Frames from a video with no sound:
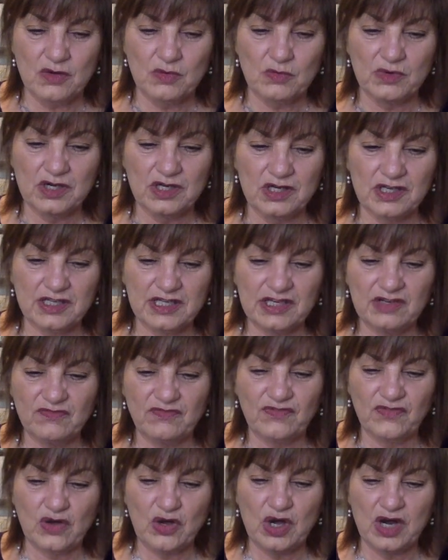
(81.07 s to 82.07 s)
We're looking
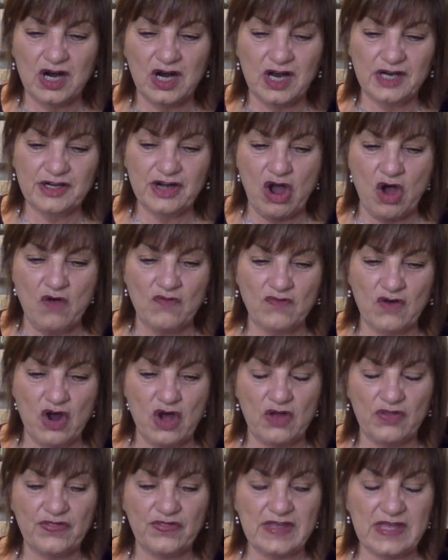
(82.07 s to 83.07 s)
for an
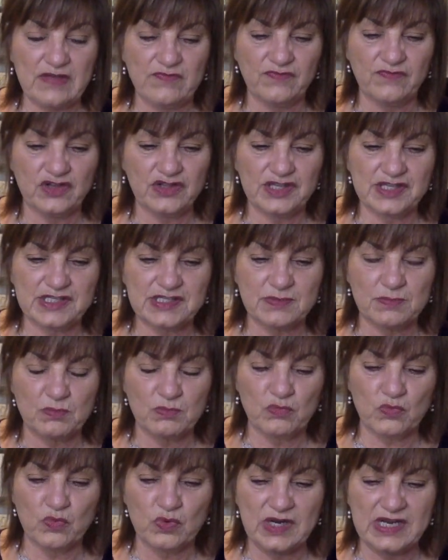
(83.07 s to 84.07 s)
overall theme for this
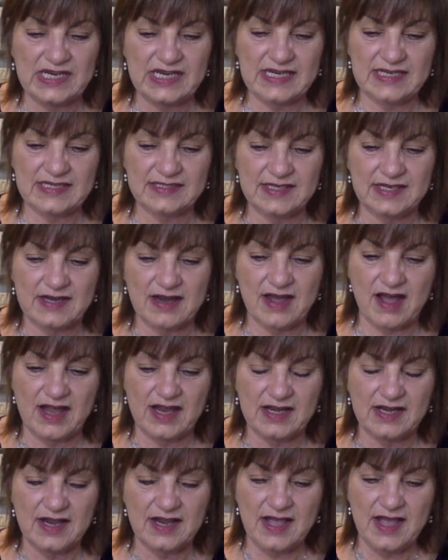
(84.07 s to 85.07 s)
reading
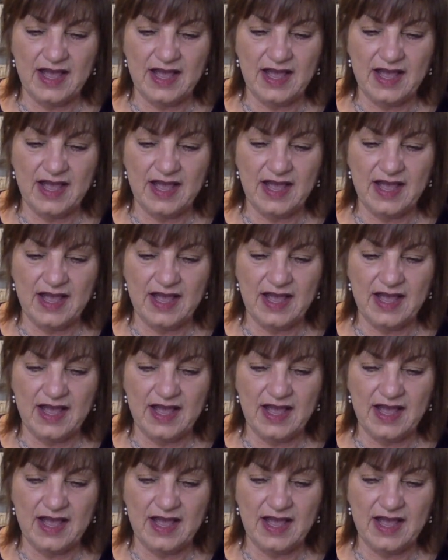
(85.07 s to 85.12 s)
tonight.